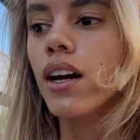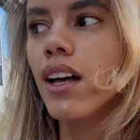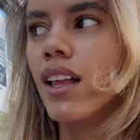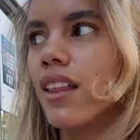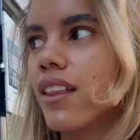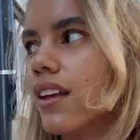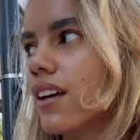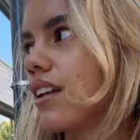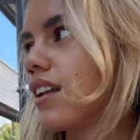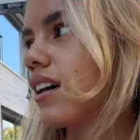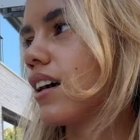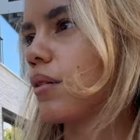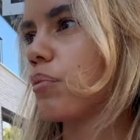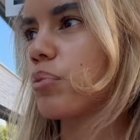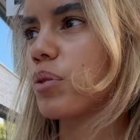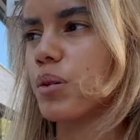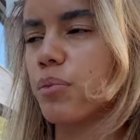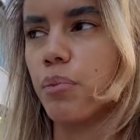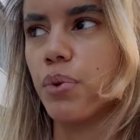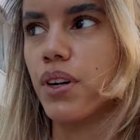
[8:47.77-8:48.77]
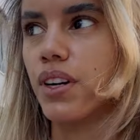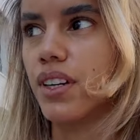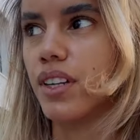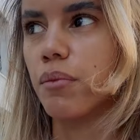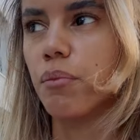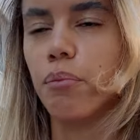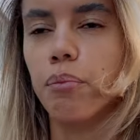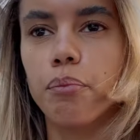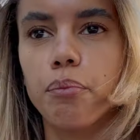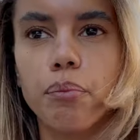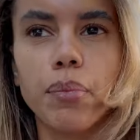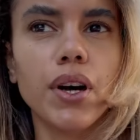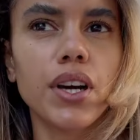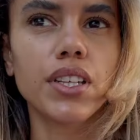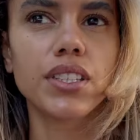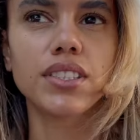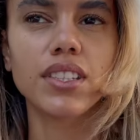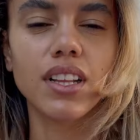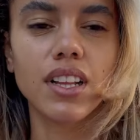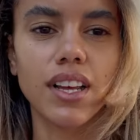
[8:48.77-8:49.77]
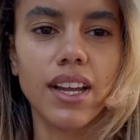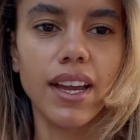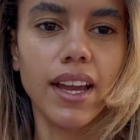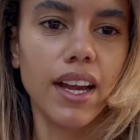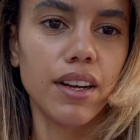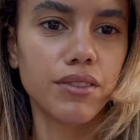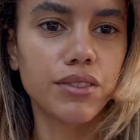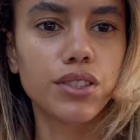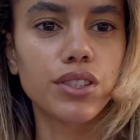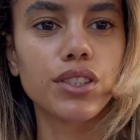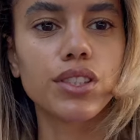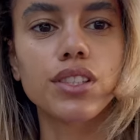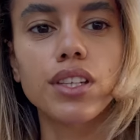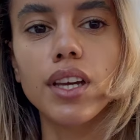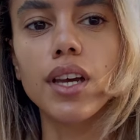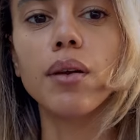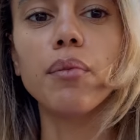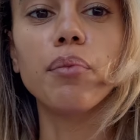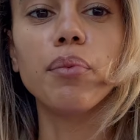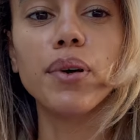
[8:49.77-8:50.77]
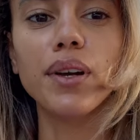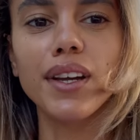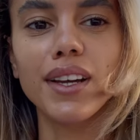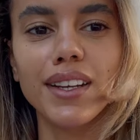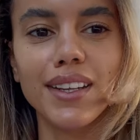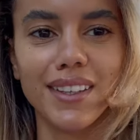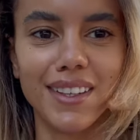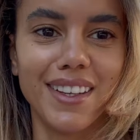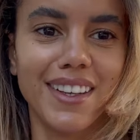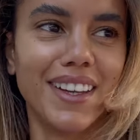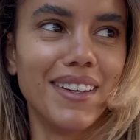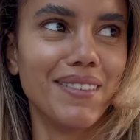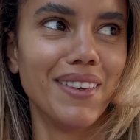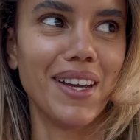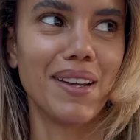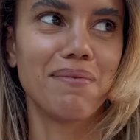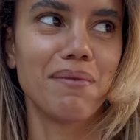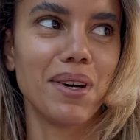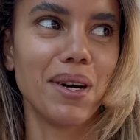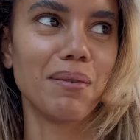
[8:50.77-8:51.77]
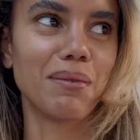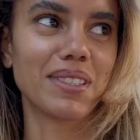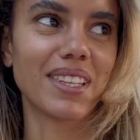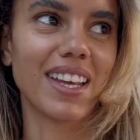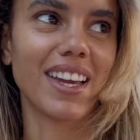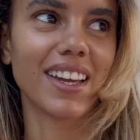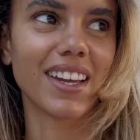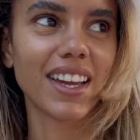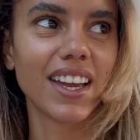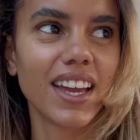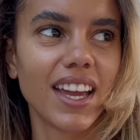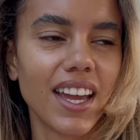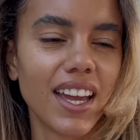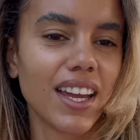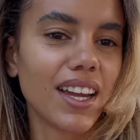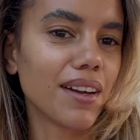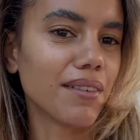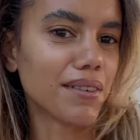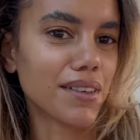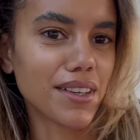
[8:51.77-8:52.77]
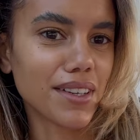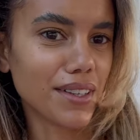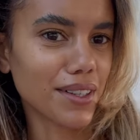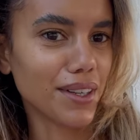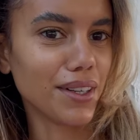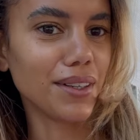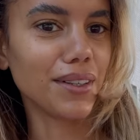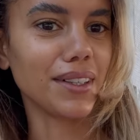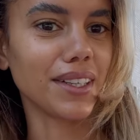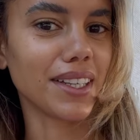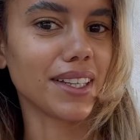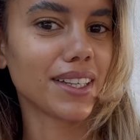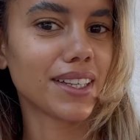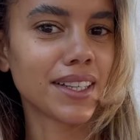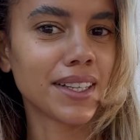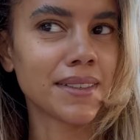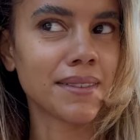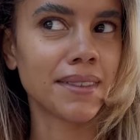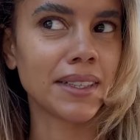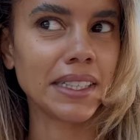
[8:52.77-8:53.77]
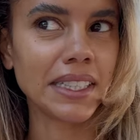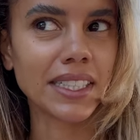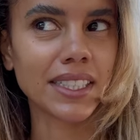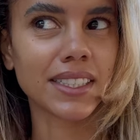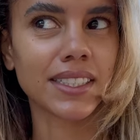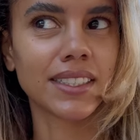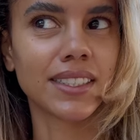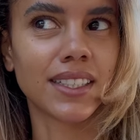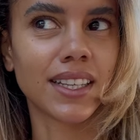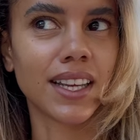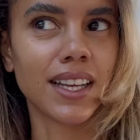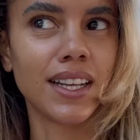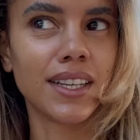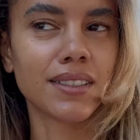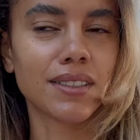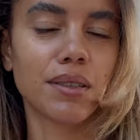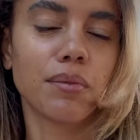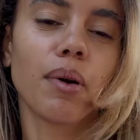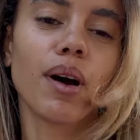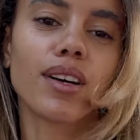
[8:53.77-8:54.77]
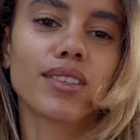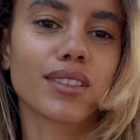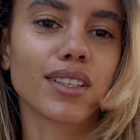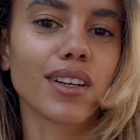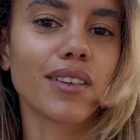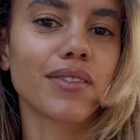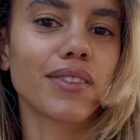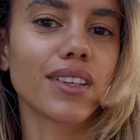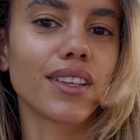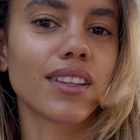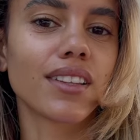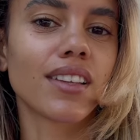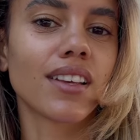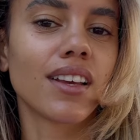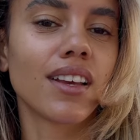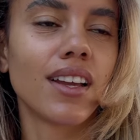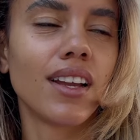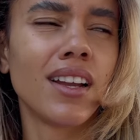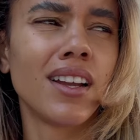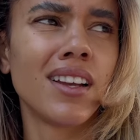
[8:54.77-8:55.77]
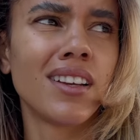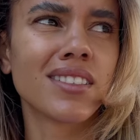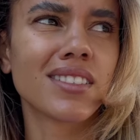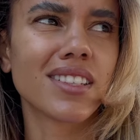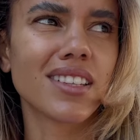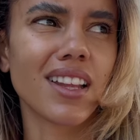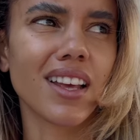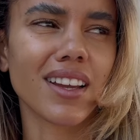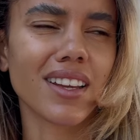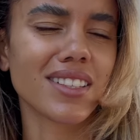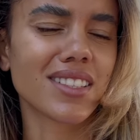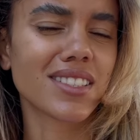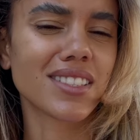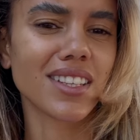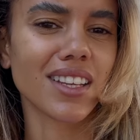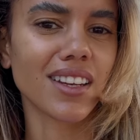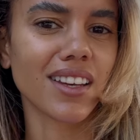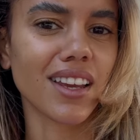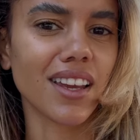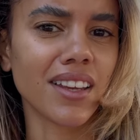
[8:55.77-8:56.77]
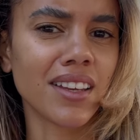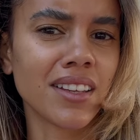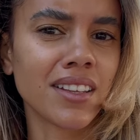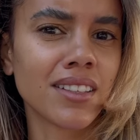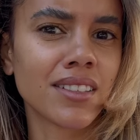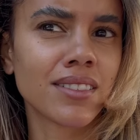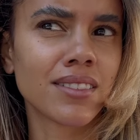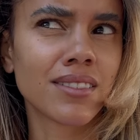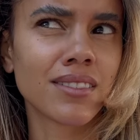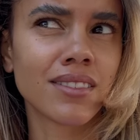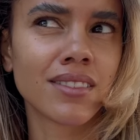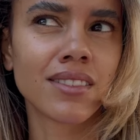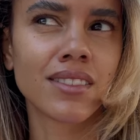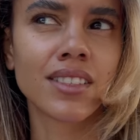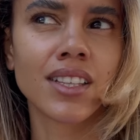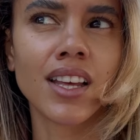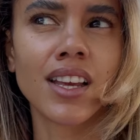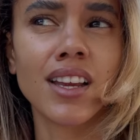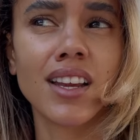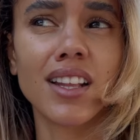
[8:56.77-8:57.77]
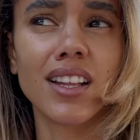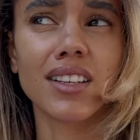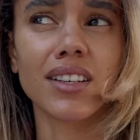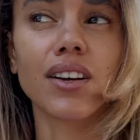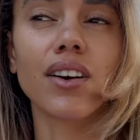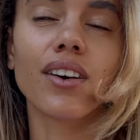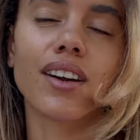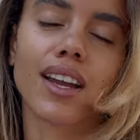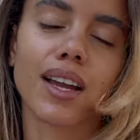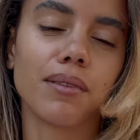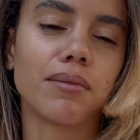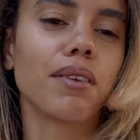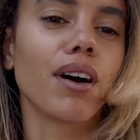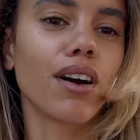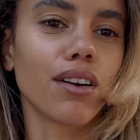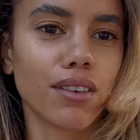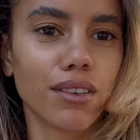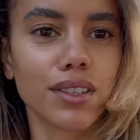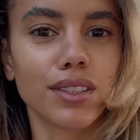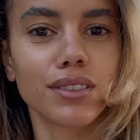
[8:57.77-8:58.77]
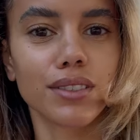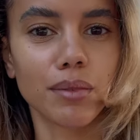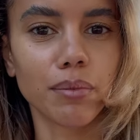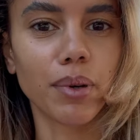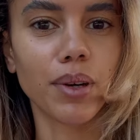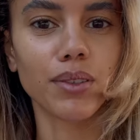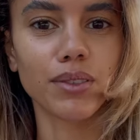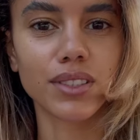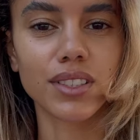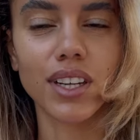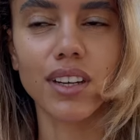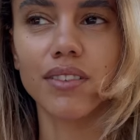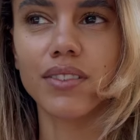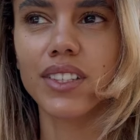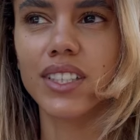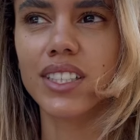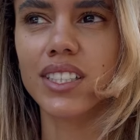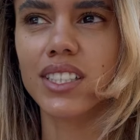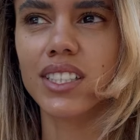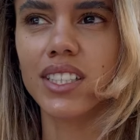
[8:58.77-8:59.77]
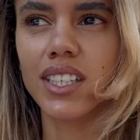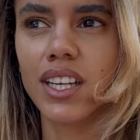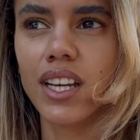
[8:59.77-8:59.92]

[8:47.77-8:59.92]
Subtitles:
and then I prepared a parcel I have to ship, and my mom's like, where are you going? Like, to the post office. She's like, it's Sunday. Okay, I'm not going to the post office.